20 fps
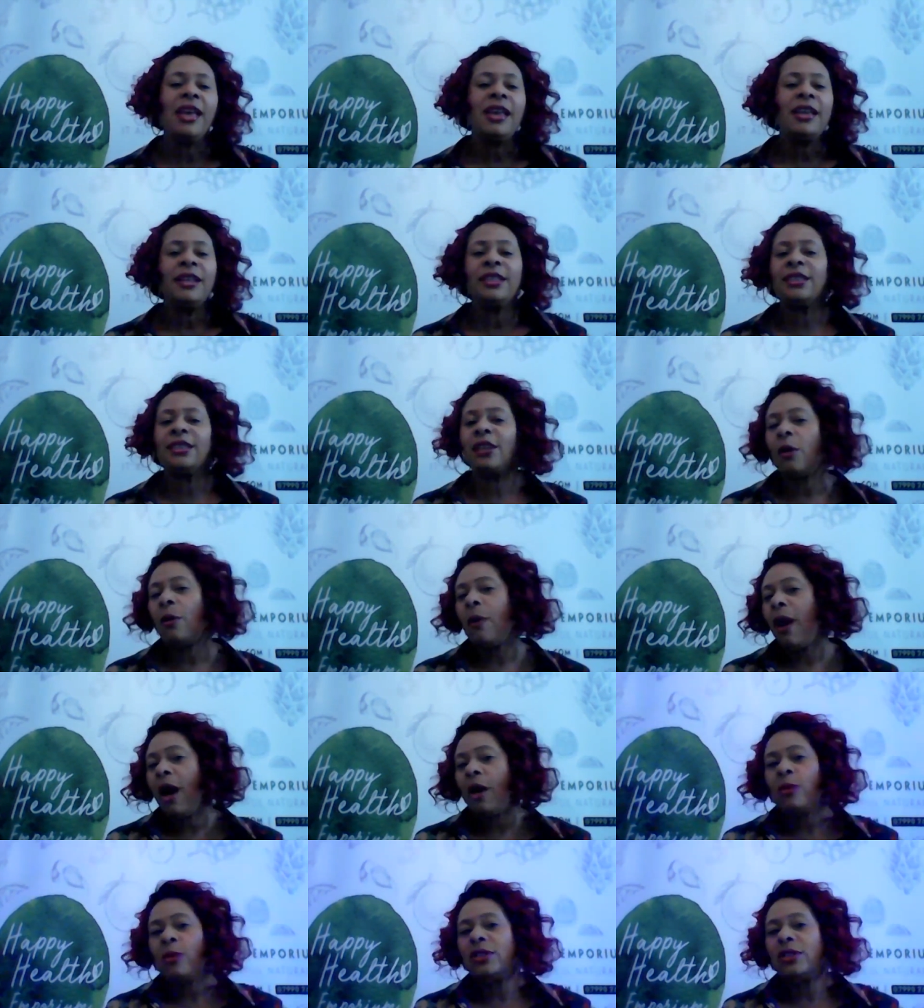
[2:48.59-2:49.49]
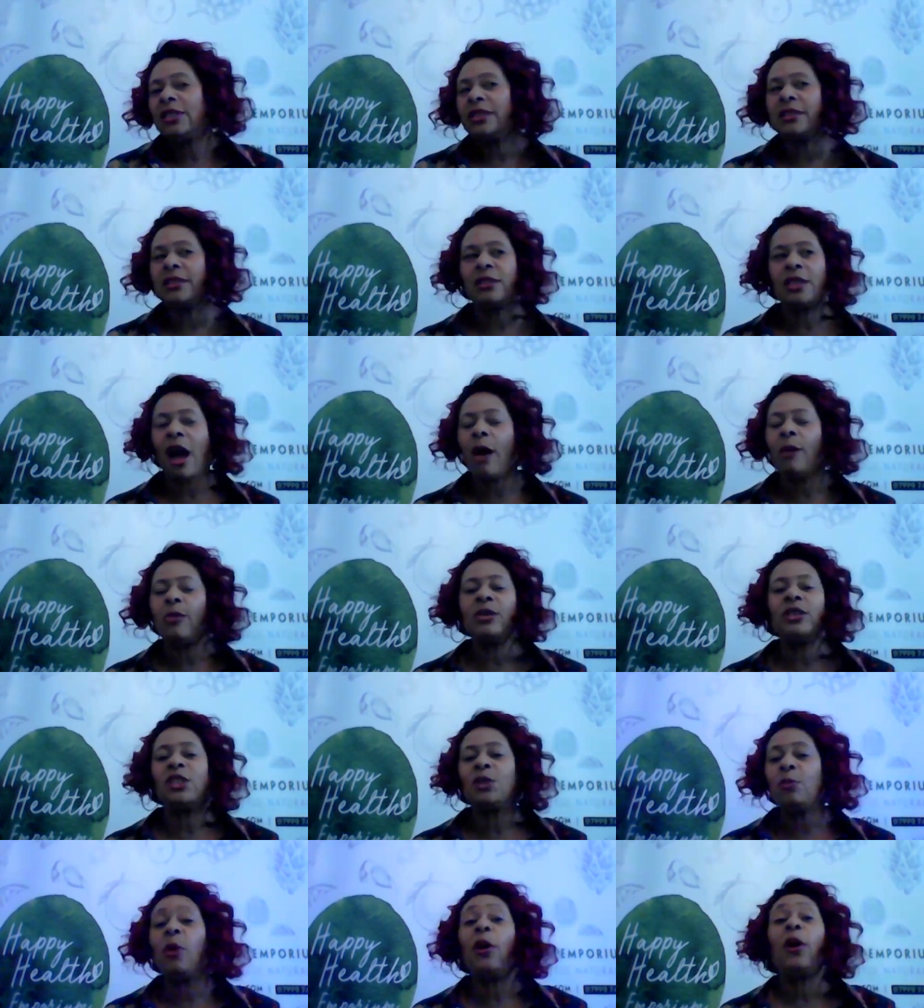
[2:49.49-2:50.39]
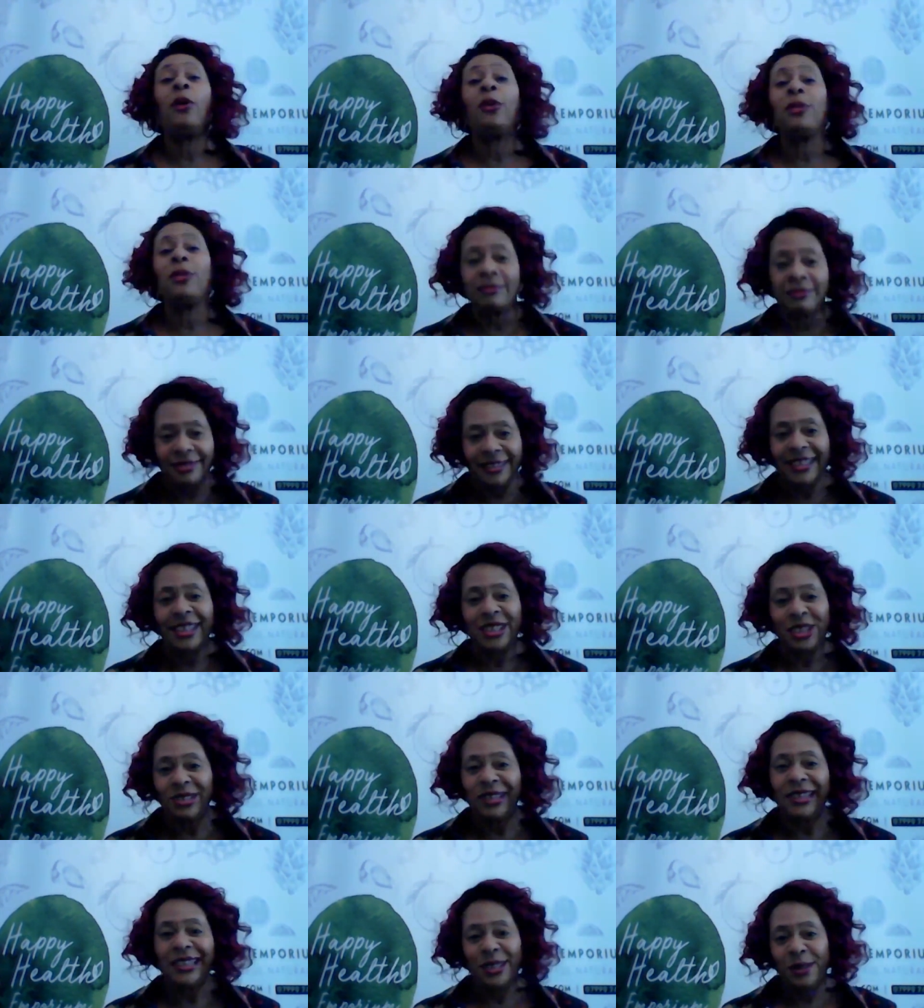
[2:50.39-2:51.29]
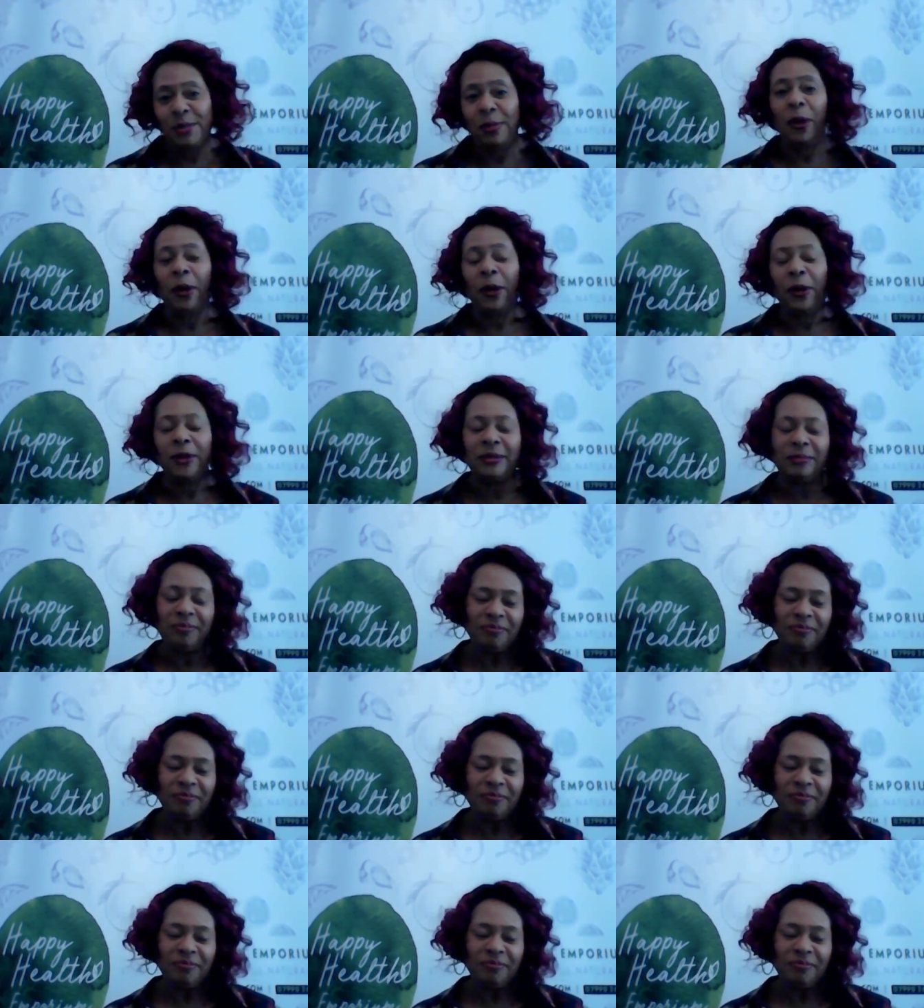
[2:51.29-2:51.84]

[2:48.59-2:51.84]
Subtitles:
So I was spoiled, literally spoiled.